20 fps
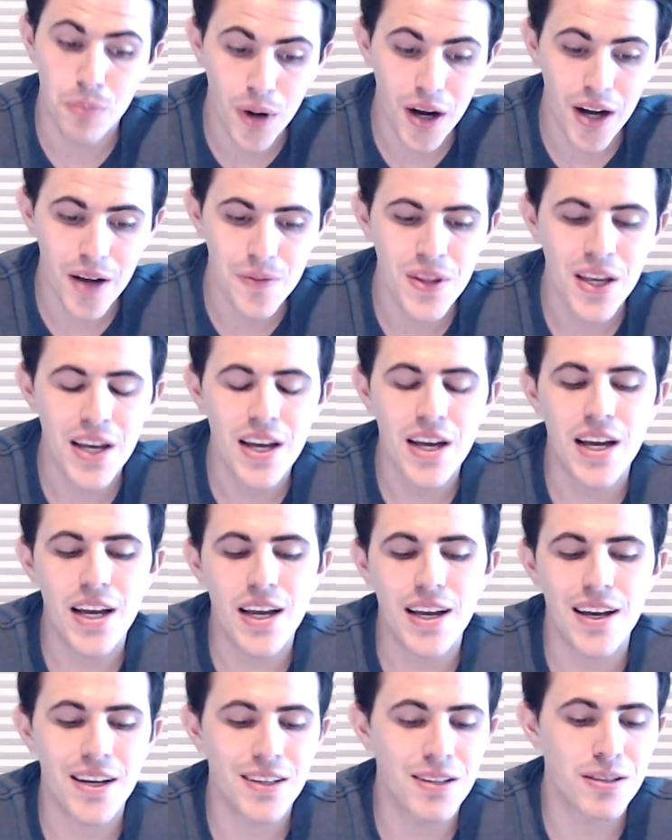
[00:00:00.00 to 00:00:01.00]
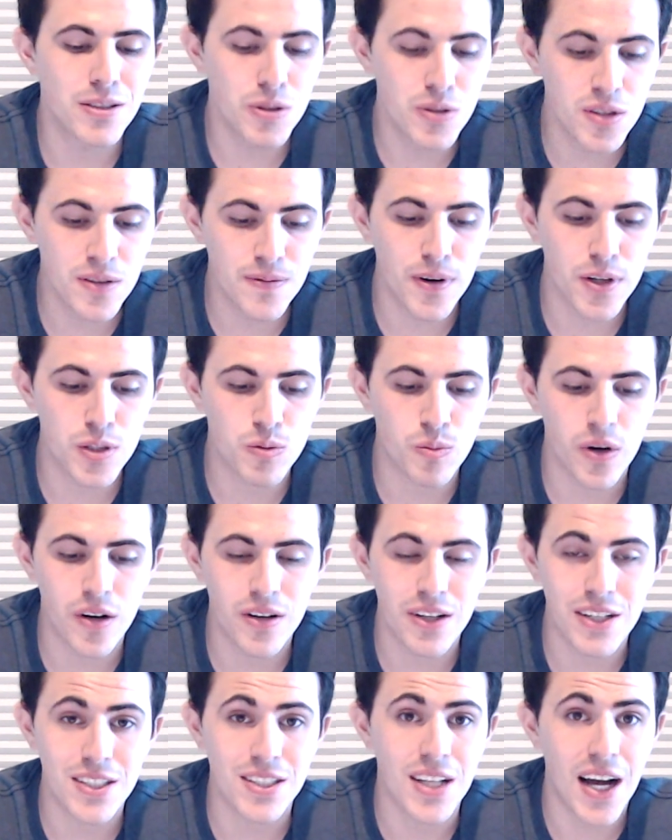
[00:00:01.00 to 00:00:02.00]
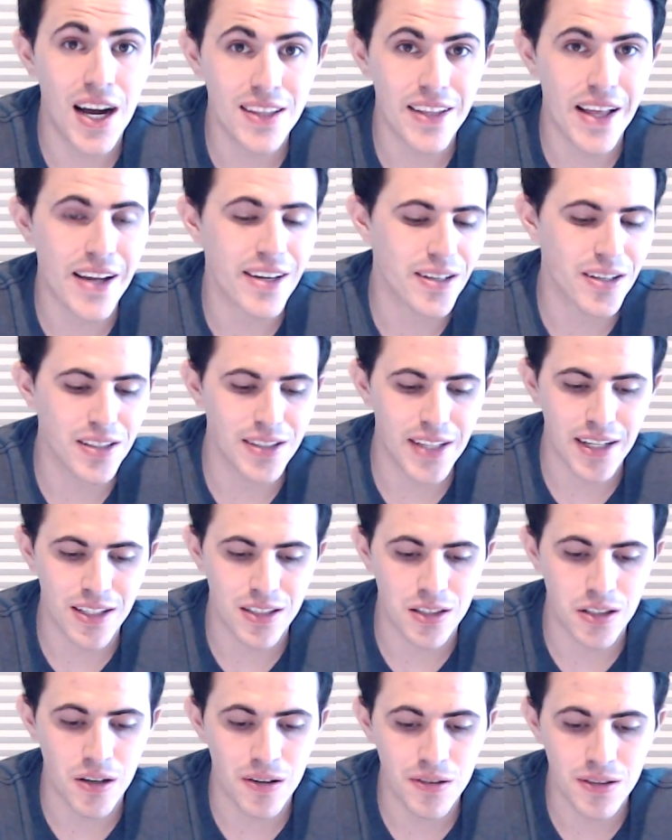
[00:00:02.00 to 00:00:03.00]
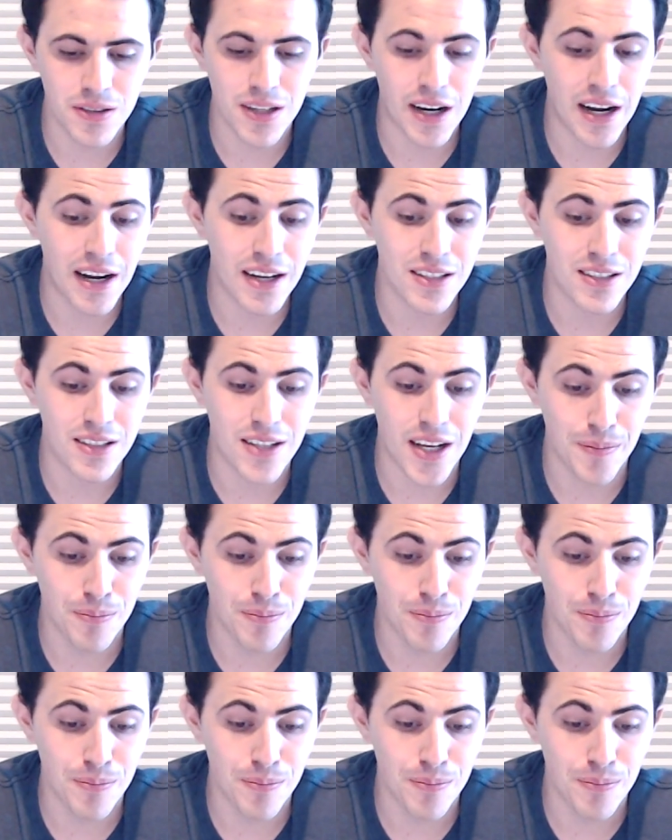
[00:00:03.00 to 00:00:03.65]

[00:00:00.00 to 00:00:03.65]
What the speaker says: But in this universe where he's not that good next year and the Giants